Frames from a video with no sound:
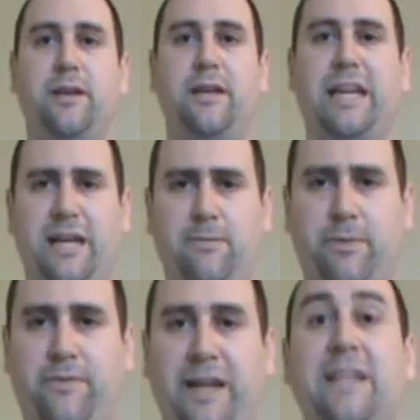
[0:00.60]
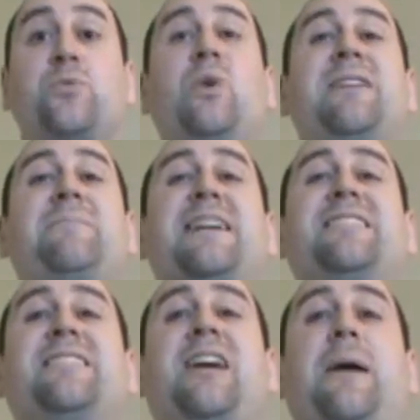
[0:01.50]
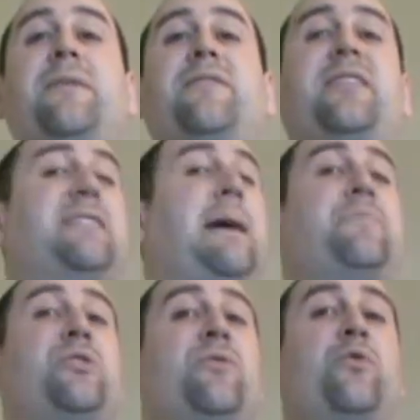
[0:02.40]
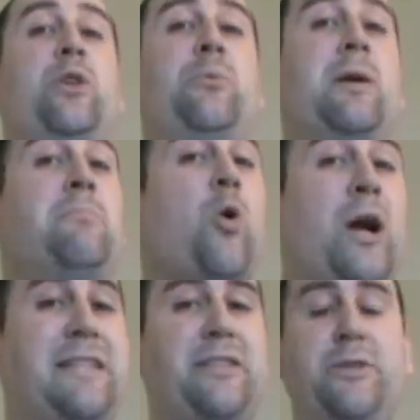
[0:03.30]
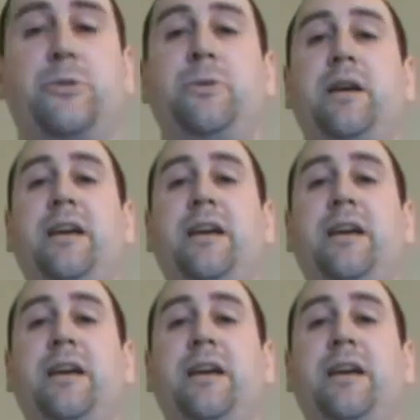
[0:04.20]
Hey comic book fans, welcome back to the Comic Fix episode 41.2.